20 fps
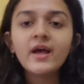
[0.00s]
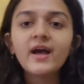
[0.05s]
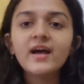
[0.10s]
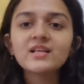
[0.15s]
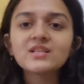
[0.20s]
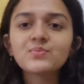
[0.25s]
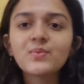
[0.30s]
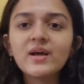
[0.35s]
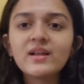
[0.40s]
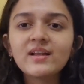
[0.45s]

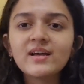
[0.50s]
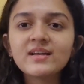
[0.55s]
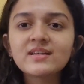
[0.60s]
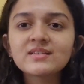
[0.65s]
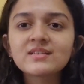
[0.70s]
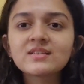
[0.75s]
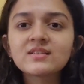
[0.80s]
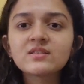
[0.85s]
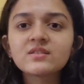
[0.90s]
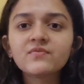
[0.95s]
as well
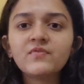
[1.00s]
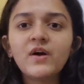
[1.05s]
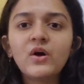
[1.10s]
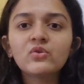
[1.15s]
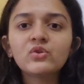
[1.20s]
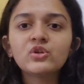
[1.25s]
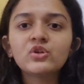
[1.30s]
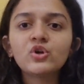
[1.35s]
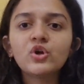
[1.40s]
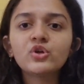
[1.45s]
as
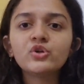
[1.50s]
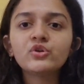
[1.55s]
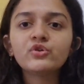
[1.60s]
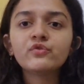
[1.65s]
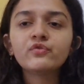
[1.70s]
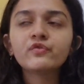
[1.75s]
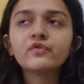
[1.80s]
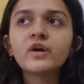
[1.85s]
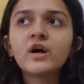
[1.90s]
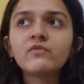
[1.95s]
found a lot
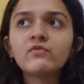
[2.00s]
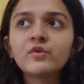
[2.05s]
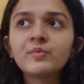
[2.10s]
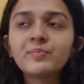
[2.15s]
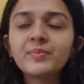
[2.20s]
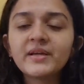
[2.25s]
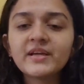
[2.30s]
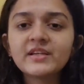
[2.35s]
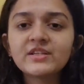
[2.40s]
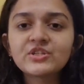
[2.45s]
of cover
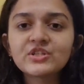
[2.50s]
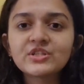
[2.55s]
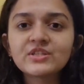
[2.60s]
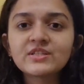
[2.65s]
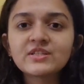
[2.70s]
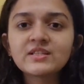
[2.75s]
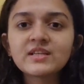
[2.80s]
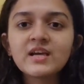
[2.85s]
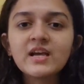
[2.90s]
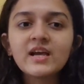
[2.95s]

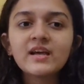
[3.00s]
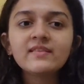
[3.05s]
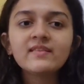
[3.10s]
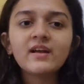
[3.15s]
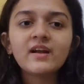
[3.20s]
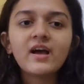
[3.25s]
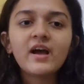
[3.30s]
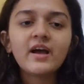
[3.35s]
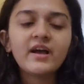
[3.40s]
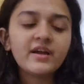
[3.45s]
pages
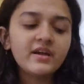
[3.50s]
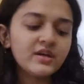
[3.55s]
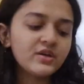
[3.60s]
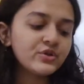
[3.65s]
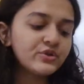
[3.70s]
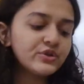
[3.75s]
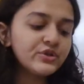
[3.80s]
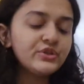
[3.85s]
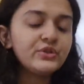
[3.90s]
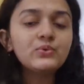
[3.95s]
that I
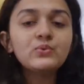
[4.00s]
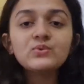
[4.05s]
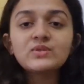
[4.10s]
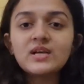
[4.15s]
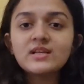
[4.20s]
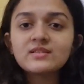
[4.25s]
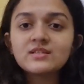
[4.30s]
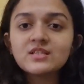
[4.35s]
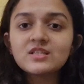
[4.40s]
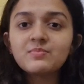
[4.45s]
could use
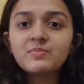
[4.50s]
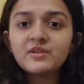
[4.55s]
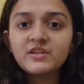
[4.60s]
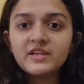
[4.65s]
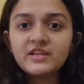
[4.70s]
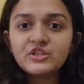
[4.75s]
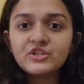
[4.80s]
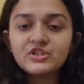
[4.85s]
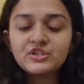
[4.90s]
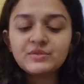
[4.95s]
as
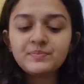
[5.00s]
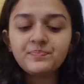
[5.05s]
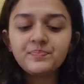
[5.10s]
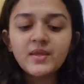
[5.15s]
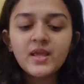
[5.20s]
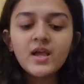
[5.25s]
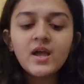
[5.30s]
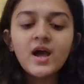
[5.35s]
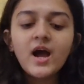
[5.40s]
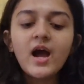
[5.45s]

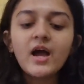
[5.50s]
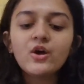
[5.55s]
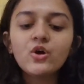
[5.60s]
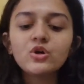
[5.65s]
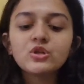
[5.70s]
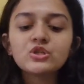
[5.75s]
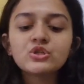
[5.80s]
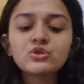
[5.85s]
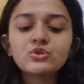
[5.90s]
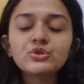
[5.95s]
inspiration. I
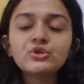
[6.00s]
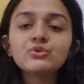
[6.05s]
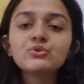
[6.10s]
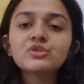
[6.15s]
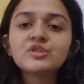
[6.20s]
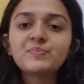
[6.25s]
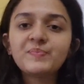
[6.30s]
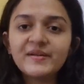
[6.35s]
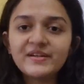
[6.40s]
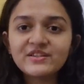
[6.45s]
also
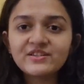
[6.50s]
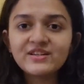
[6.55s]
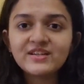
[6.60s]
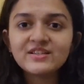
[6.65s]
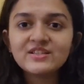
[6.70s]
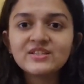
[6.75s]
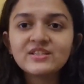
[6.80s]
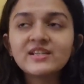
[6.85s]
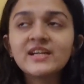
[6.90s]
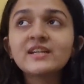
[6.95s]
used
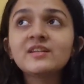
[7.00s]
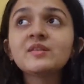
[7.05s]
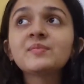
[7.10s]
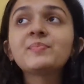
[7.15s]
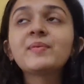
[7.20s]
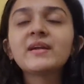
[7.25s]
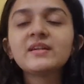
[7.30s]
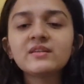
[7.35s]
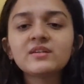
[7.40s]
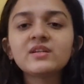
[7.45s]
Pinterest to get a
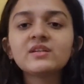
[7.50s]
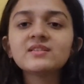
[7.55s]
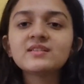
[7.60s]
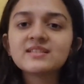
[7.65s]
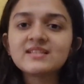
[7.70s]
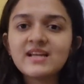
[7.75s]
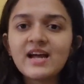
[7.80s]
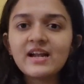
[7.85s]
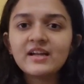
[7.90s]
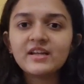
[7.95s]
better
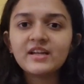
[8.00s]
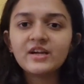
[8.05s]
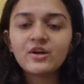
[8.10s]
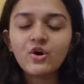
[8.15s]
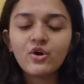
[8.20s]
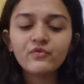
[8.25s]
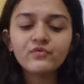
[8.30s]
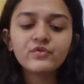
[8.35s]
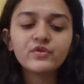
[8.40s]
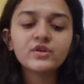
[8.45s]
understanding
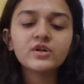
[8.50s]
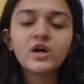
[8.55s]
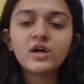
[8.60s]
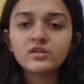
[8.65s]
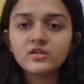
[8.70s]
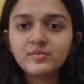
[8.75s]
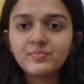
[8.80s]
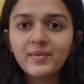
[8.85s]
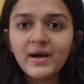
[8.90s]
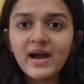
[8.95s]
of the
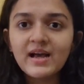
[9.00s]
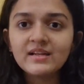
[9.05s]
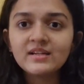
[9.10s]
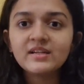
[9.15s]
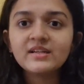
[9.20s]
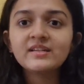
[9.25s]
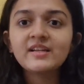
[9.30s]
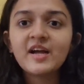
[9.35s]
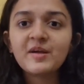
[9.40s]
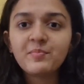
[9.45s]
color
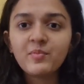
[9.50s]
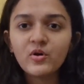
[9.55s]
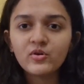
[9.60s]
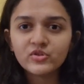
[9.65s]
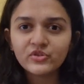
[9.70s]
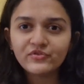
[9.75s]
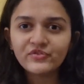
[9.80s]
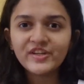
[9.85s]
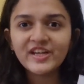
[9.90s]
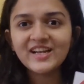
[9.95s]
palette,
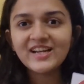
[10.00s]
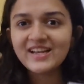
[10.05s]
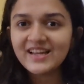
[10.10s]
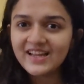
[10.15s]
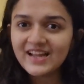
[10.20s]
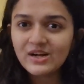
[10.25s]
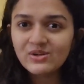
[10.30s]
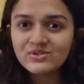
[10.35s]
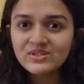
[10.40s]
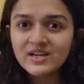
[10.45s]
typography and
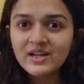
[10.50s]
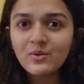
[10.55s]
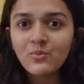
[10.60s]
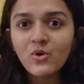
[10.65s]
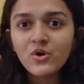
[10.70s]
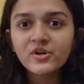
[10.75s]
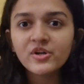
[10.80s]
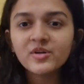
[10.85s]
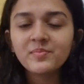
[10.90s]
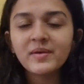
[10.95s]
layouts that I
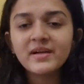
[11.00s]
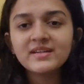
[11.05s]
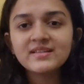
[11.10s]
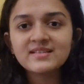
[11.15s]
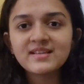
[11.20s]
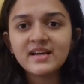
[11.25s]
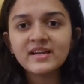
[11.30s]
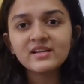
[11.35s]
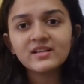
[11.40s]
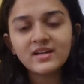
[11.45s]
wanted my
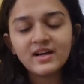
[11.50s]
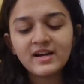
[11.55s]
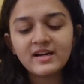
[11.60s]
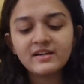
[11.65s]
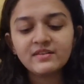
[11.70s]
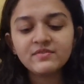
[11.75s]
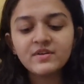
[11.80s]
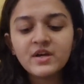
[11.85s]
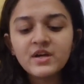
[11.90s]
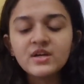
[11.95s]
design to
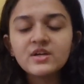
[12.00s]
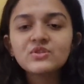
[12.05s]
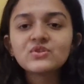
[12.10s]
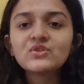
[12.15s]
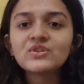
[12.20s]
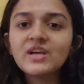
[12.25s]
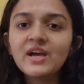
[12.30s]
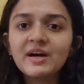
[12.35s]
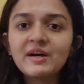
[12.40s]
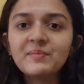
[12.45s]
have. So
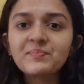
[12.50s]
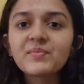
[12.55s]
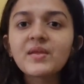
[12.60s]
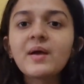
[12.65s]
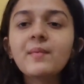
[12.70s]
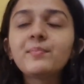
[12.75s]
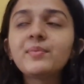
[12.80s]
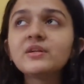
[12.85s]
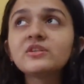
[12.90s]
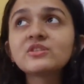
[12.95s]
yeah,
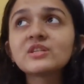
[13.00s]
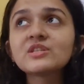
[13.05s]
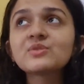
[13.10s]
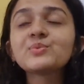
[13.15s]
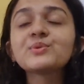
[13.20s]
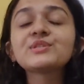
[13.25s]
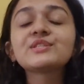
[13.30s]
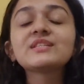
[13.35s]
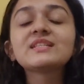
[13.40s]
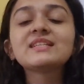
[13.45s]
Pinterest
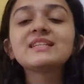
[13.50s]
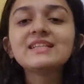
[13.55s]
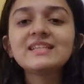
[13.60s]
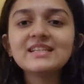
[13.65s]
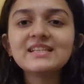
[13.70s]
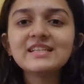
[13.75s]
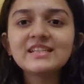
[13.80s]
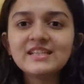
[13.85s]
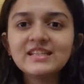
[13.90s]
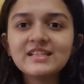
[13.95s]
was
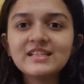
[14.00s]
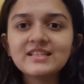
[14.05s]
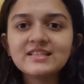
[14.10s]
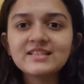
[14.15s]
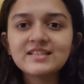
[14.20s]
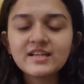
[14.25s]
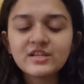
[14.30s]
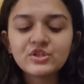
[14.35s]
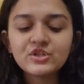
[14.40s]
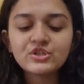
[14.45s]
really
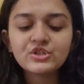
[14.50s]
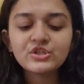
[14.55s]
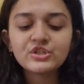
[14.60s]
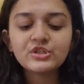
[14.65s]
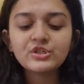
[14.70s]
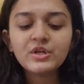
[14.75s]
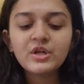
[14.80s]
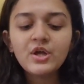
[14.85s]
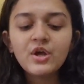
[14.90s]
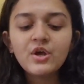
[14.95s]
essential